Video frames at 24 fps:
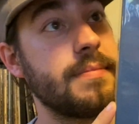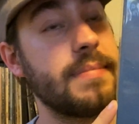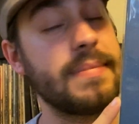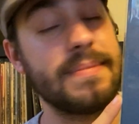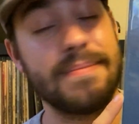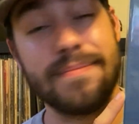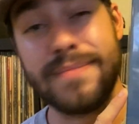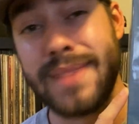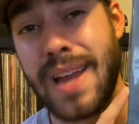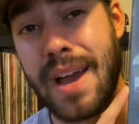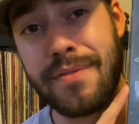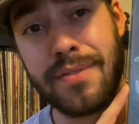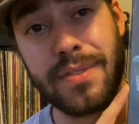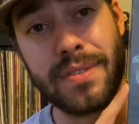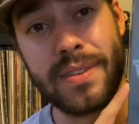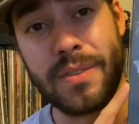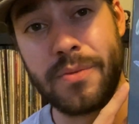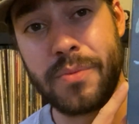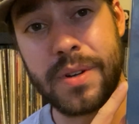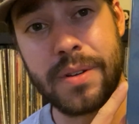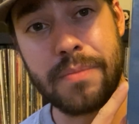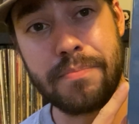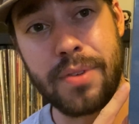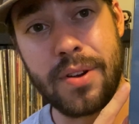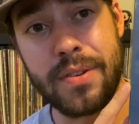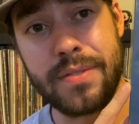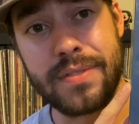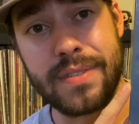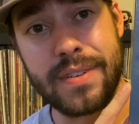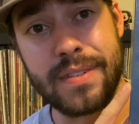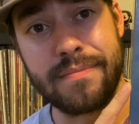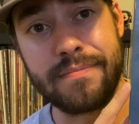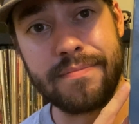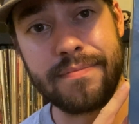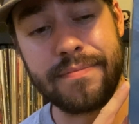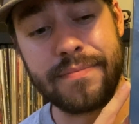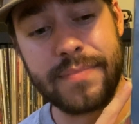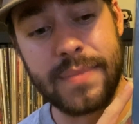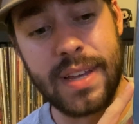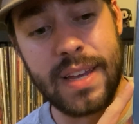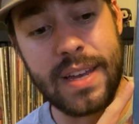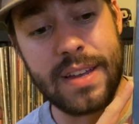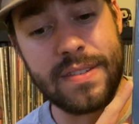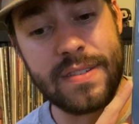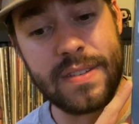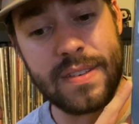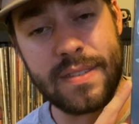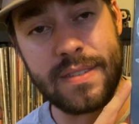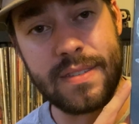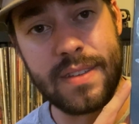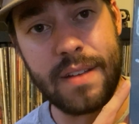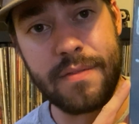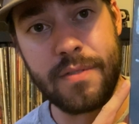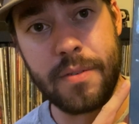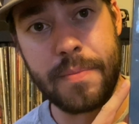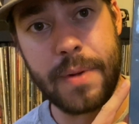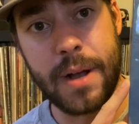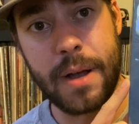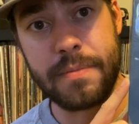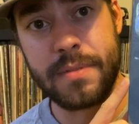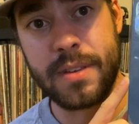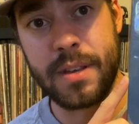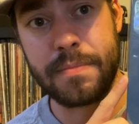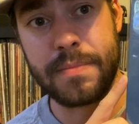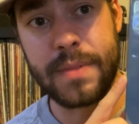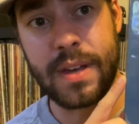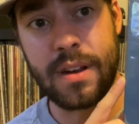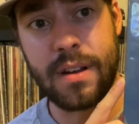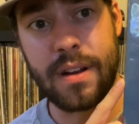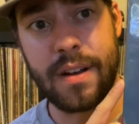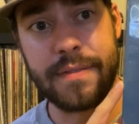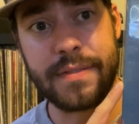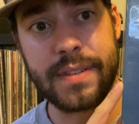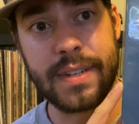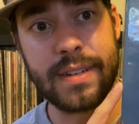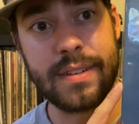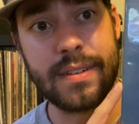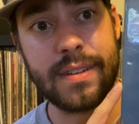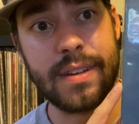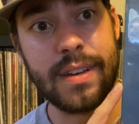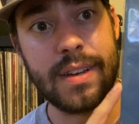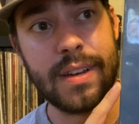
Never seen one in person. It just never pops up that often.